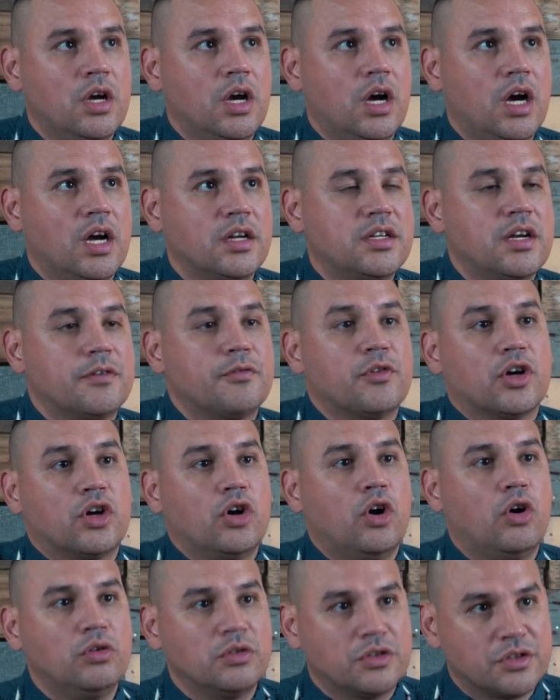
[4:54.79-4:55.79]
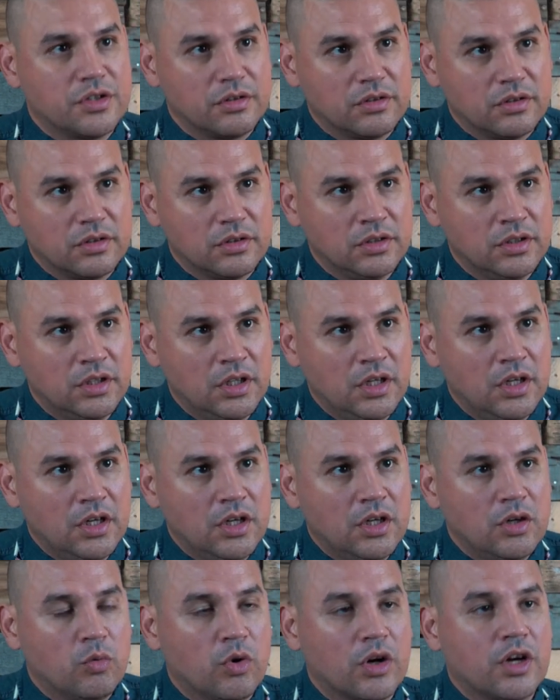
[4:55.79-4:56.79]
a different culture.
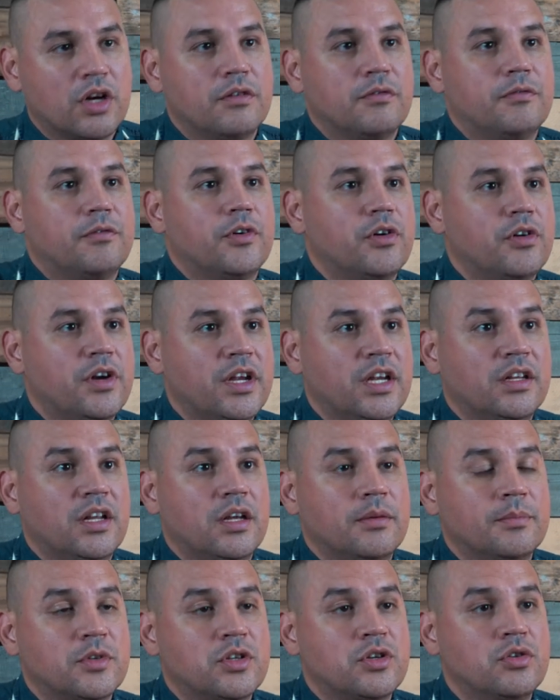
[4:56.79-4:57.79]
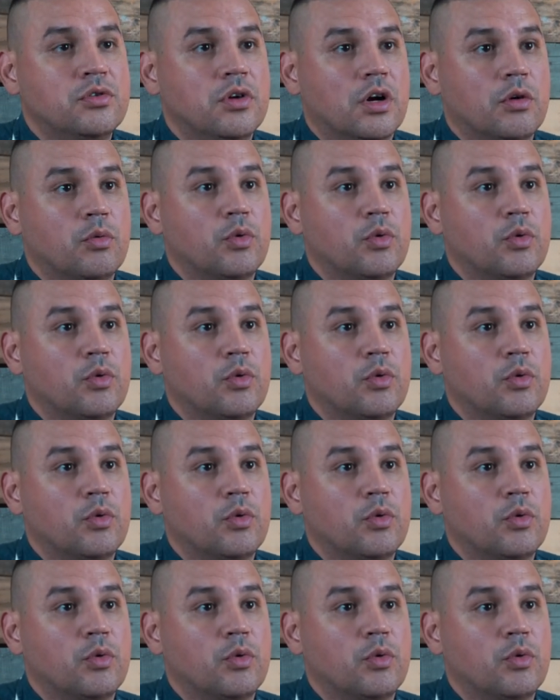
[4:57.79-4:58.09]
We're converting them to a